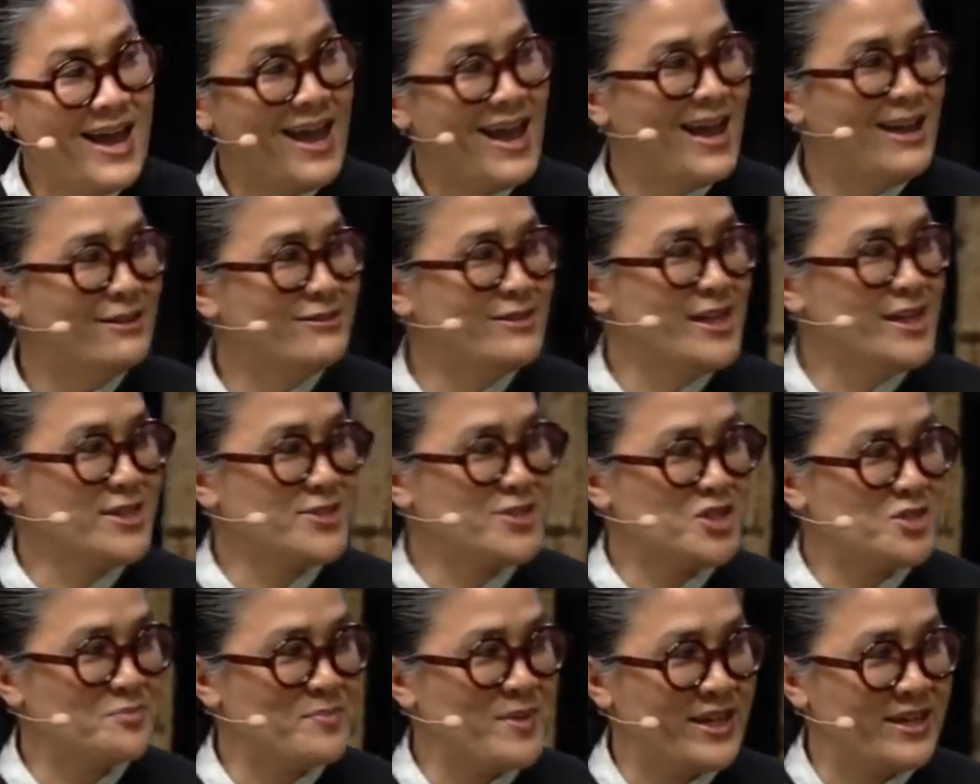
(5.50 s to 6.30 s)
Our
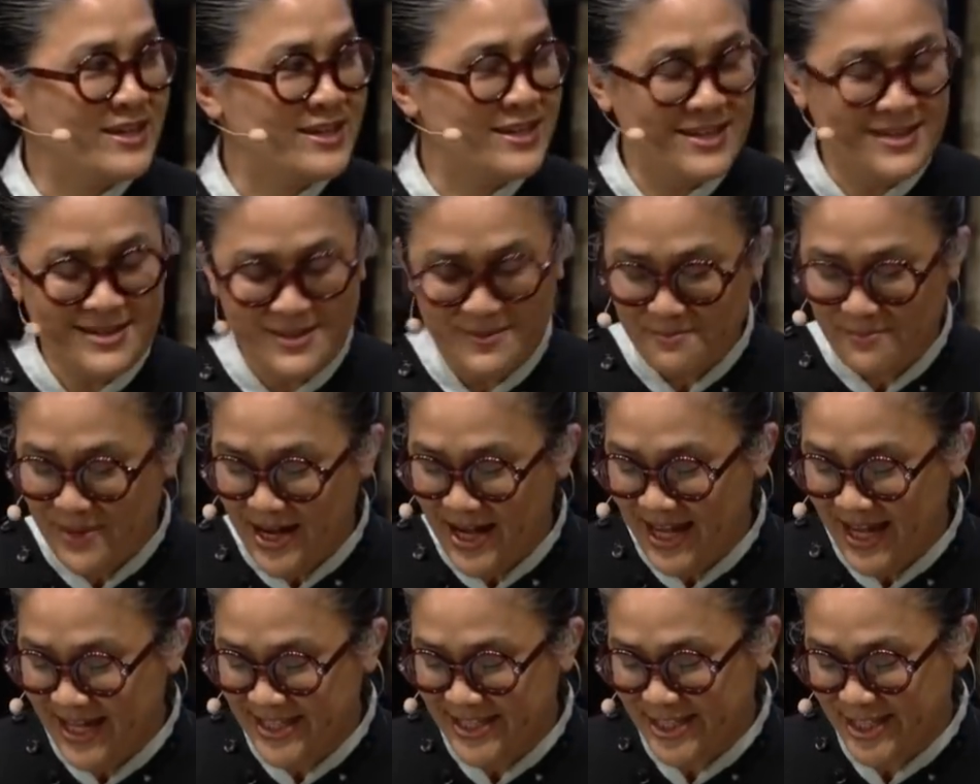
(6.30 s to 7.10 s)
next speaker,
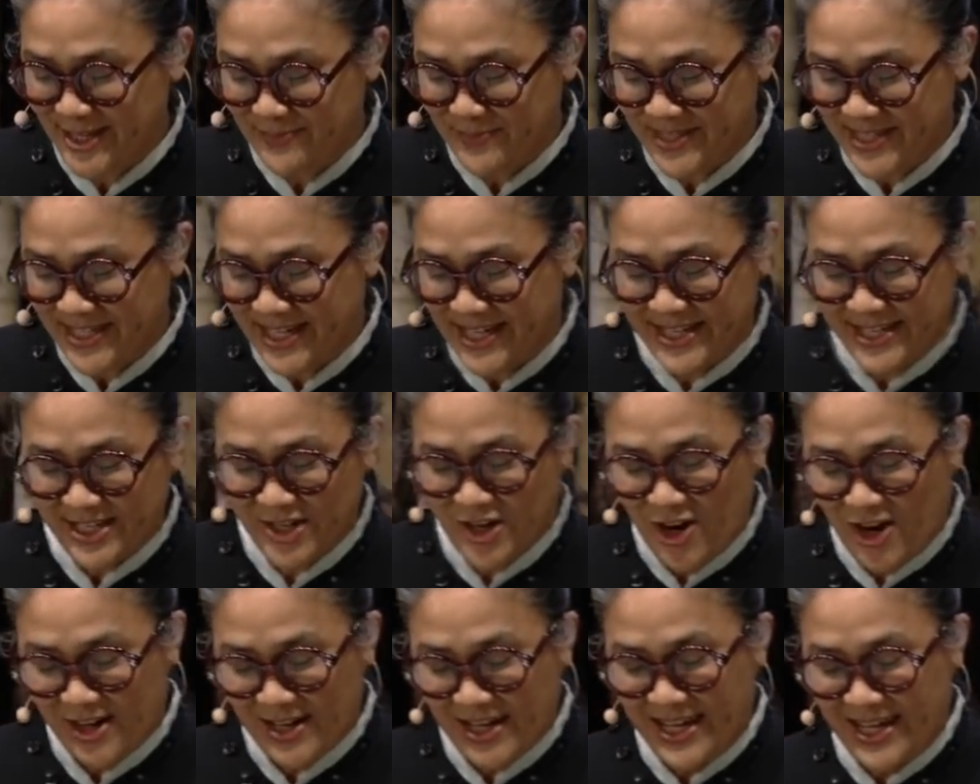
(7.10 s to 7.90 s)
my Antipodean
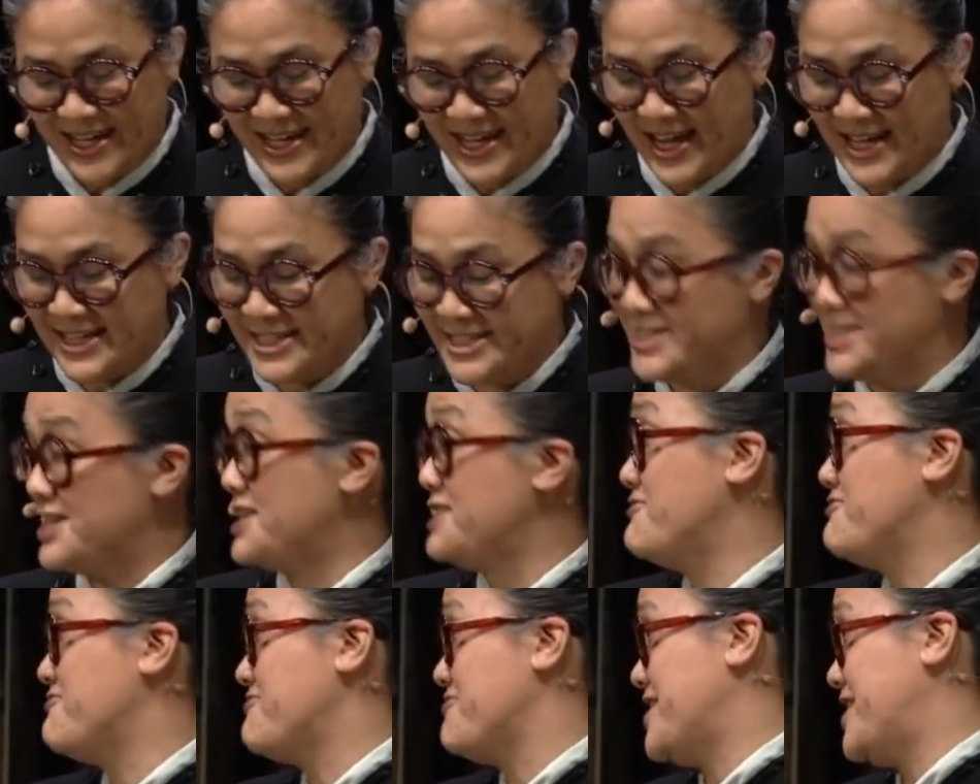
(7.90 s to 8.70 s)
colleague and
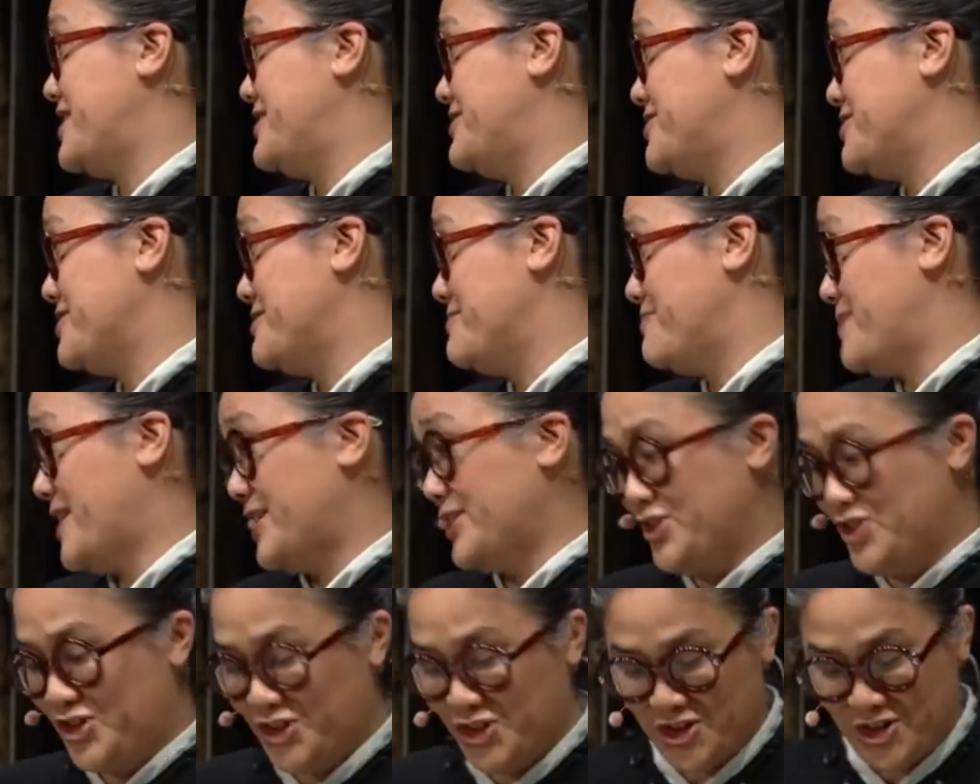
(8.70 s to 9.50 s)
dear friend,
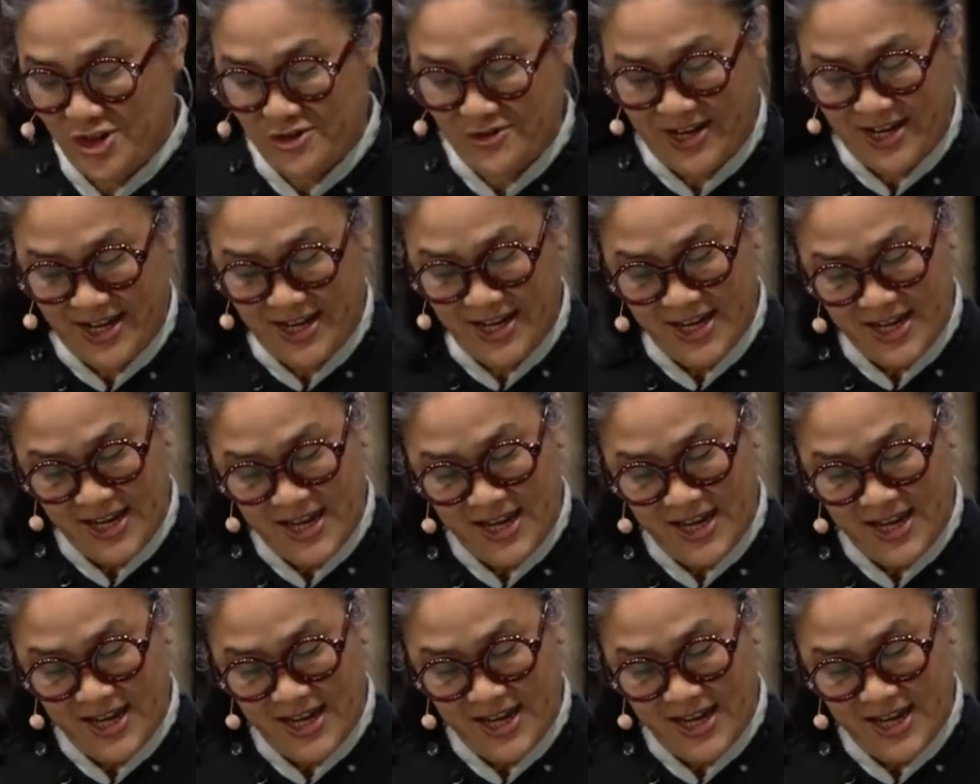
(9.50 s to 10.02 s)
Ben Shewry,